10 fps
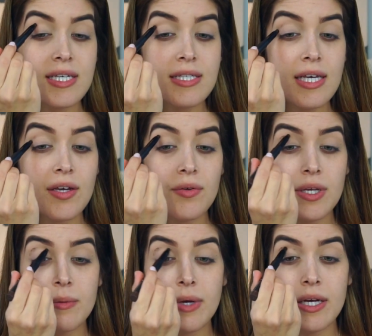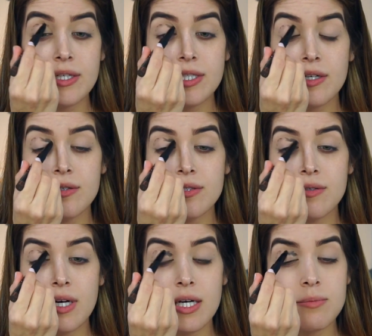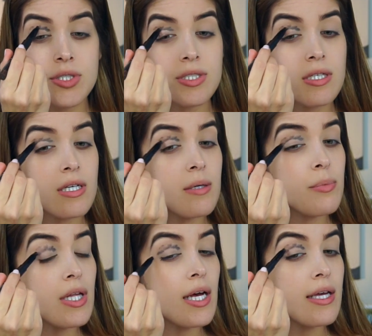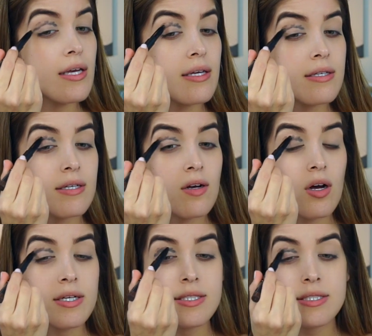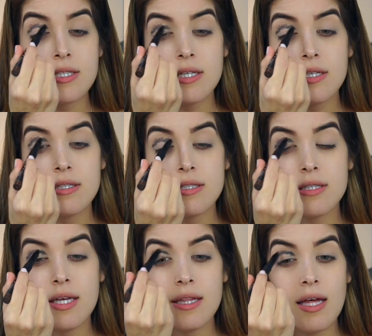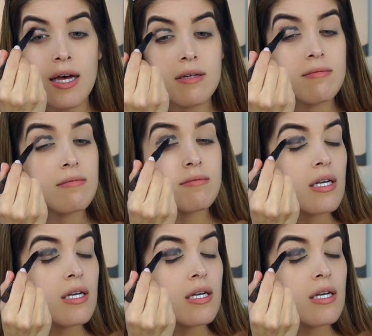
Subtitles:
is a cream eyeshadow, so I'm just going to apply it honestly like that.